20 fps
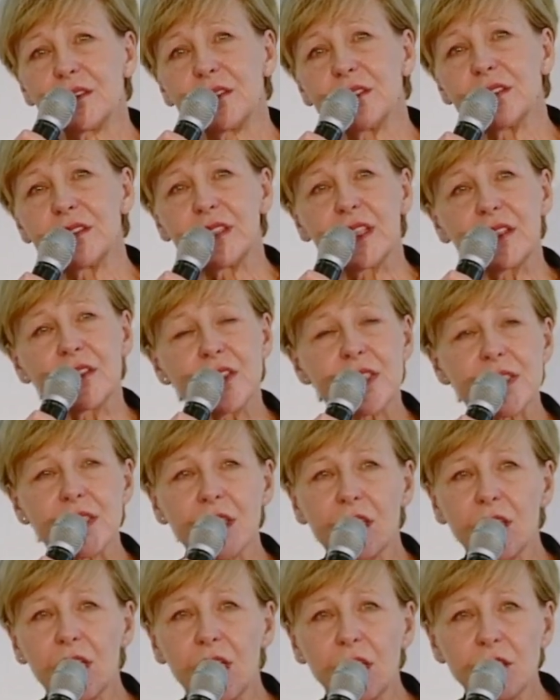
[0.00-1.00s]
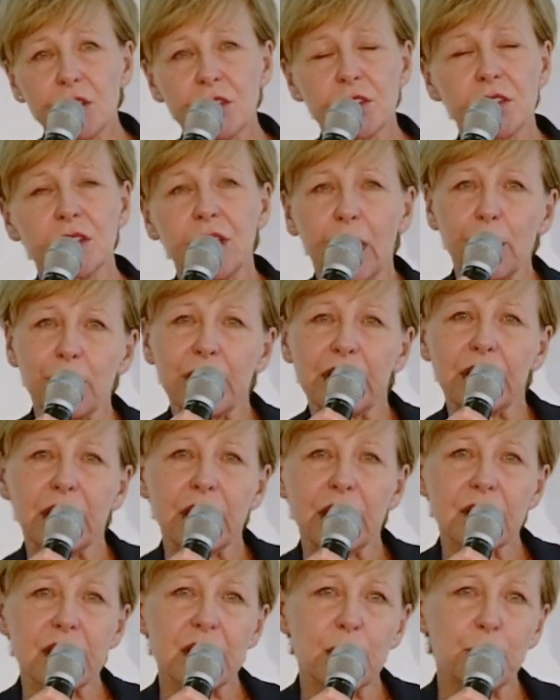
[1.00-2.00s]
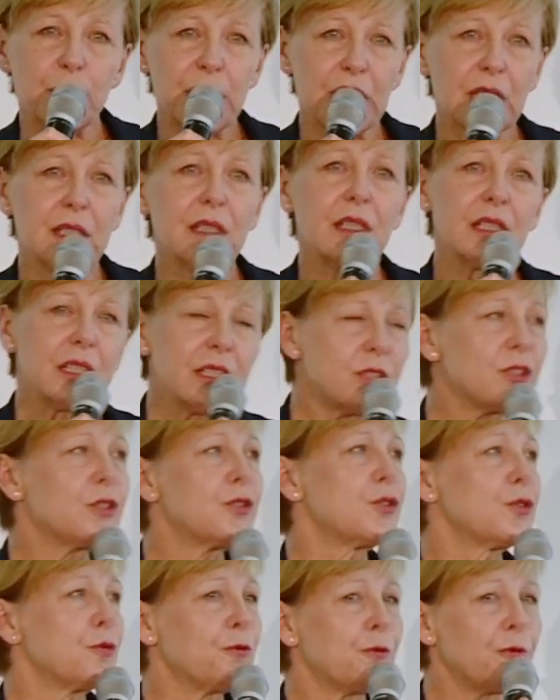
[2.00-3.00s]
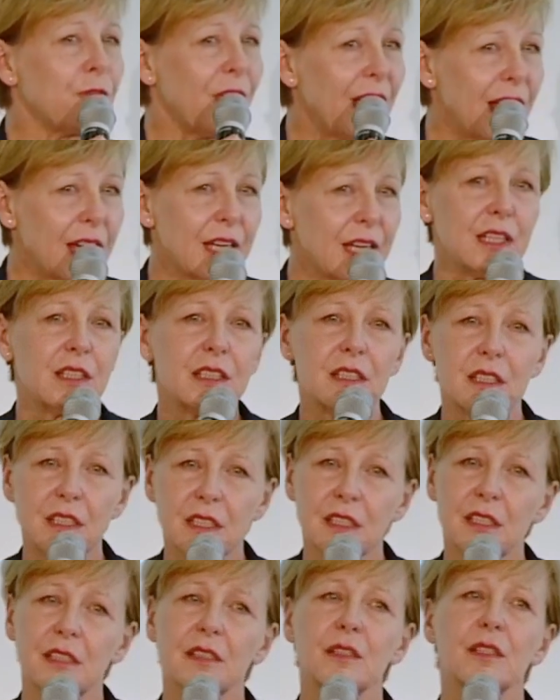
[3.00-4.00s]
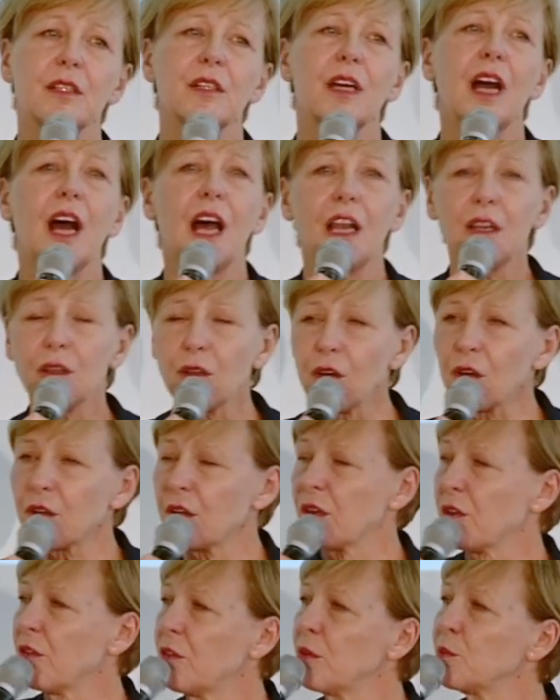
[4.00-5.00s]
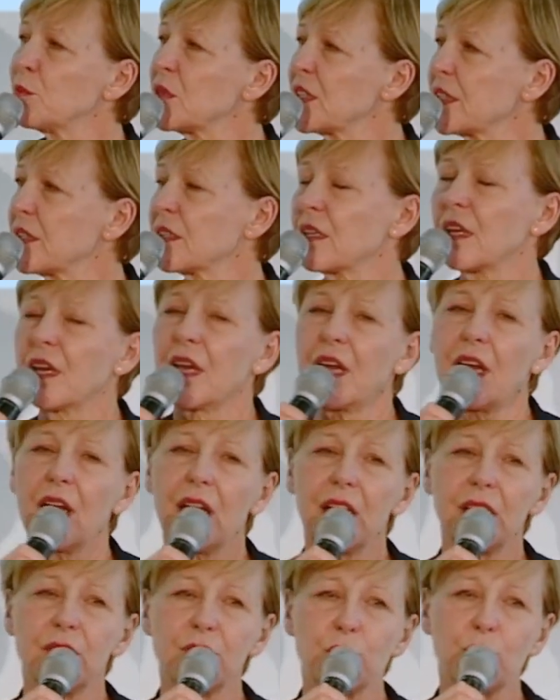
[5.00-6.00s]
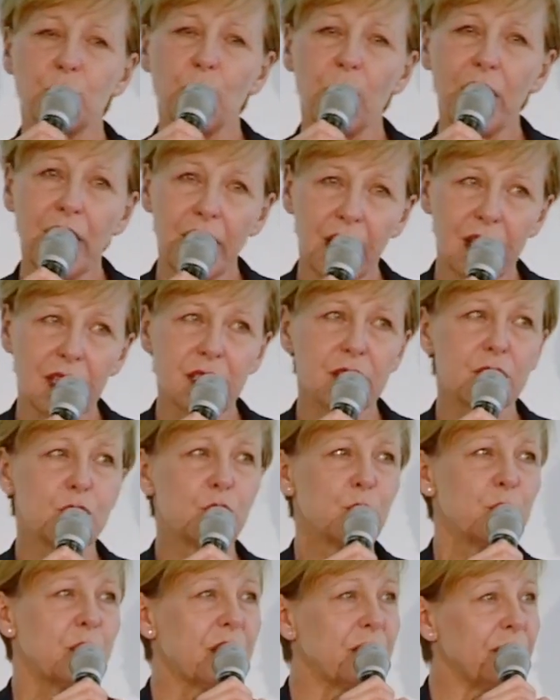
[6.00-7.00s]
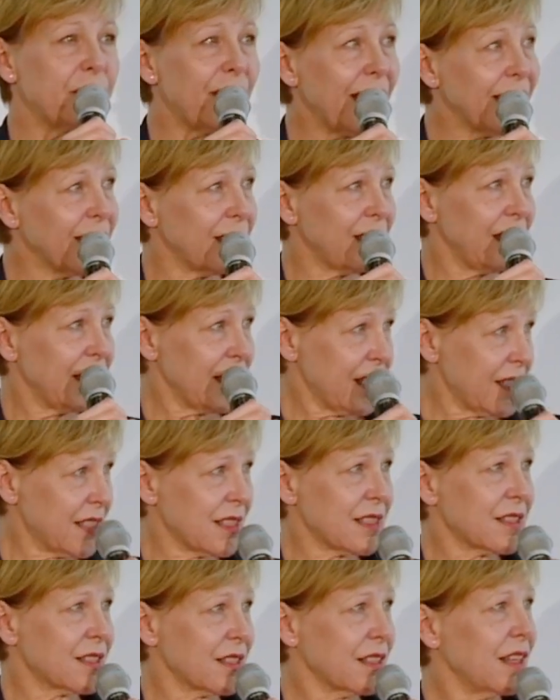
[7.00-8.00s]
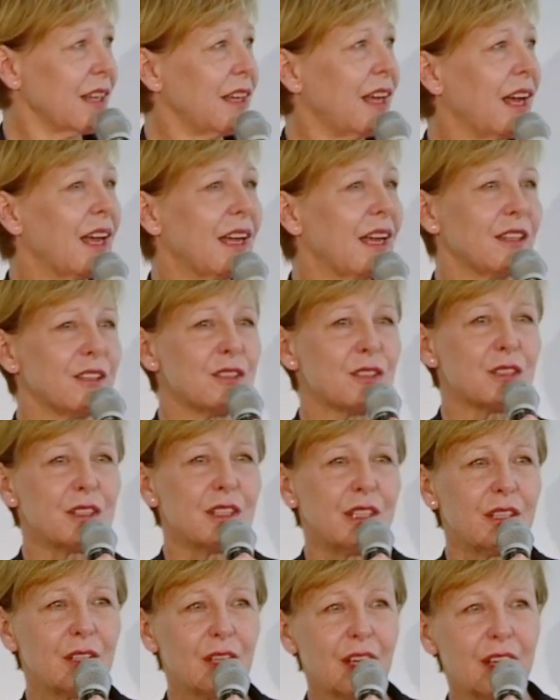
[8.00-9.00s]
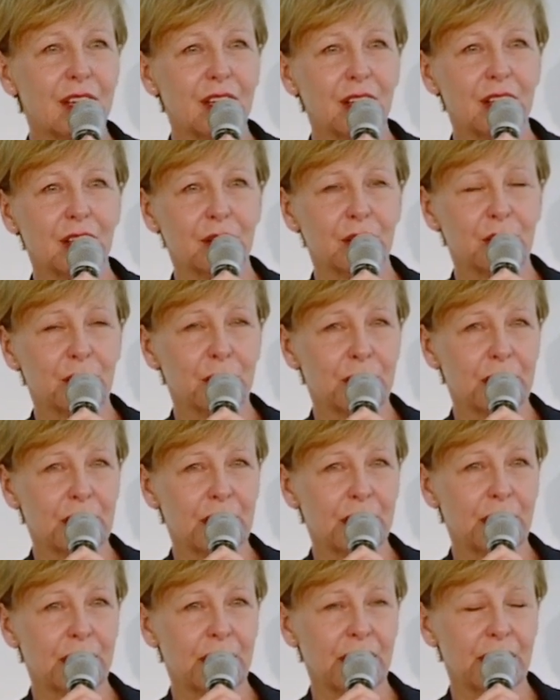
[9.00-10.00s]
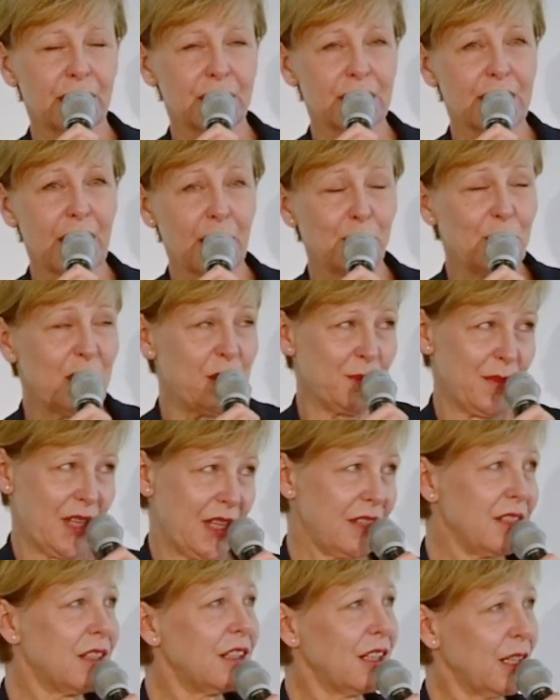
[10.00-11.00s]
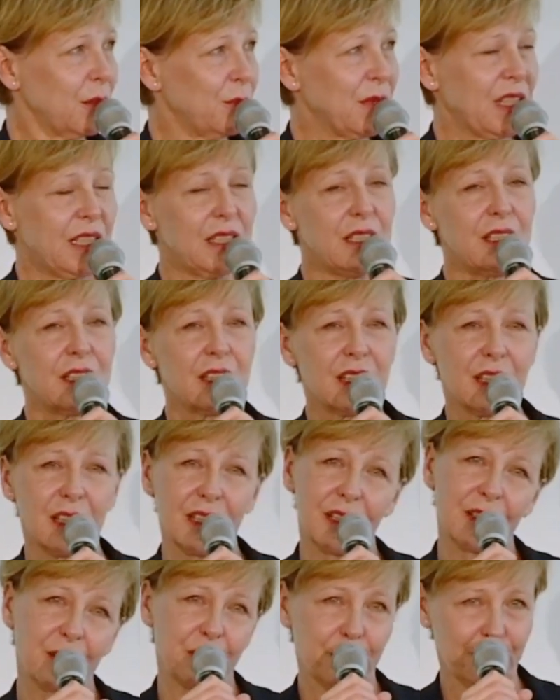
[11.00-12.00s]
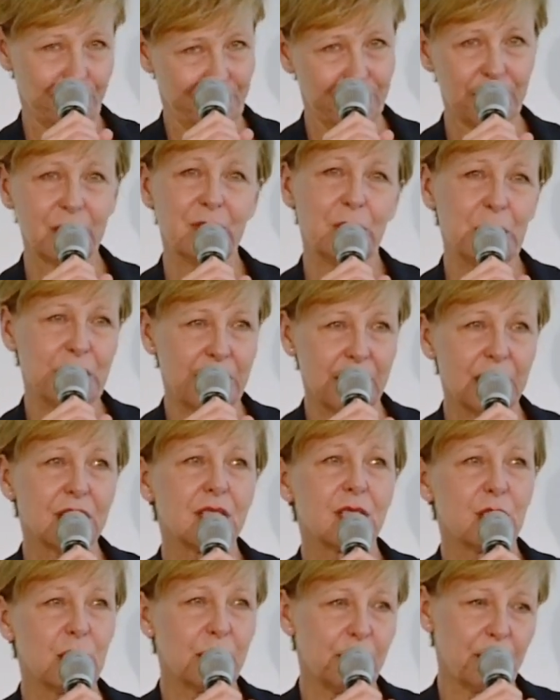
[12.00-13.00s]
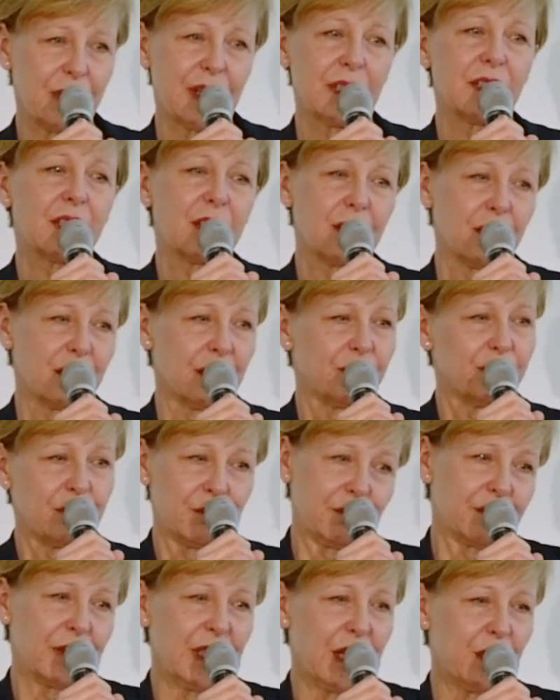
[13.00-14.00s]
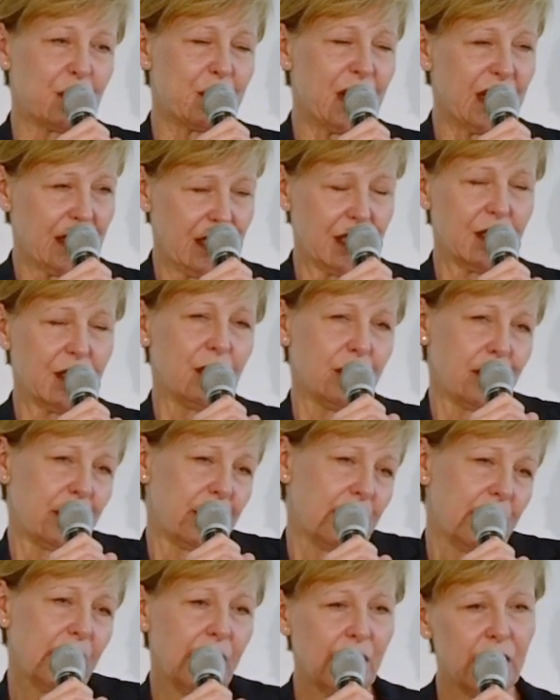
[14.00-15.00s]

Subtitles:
there is a lot. I mean, there is a big need to find algorithms and ways to prevent this, and in a timely manner. I mean, within the particular